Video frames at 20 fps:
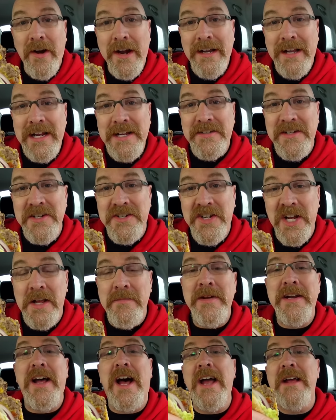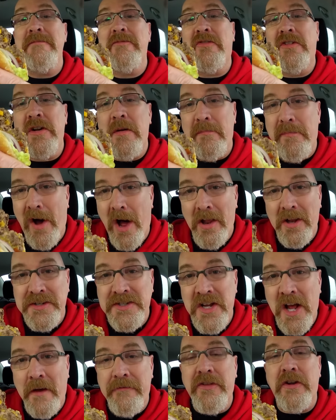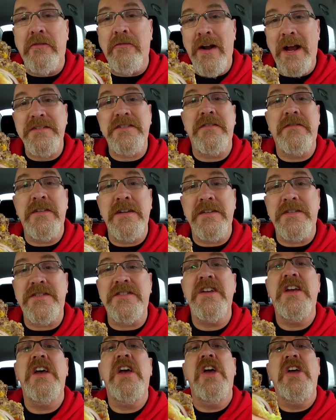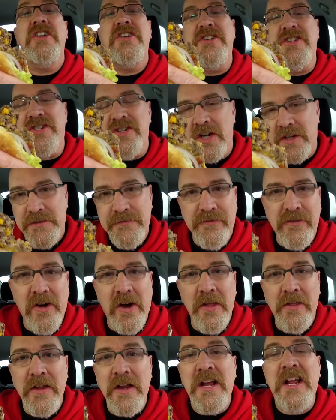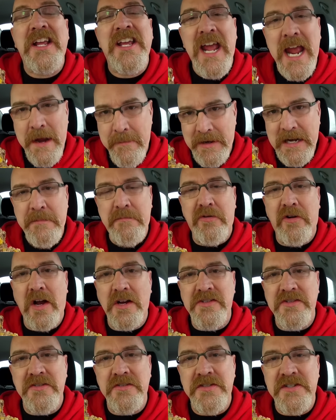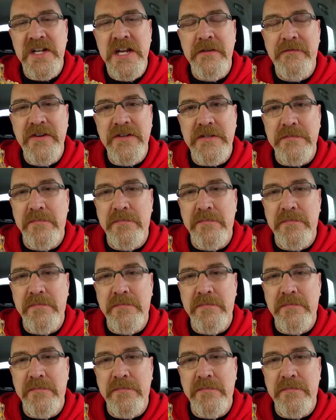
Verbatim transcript: right, ladies and gentlemen, I am going to polish off the rest of this just for all the KBD Productions TV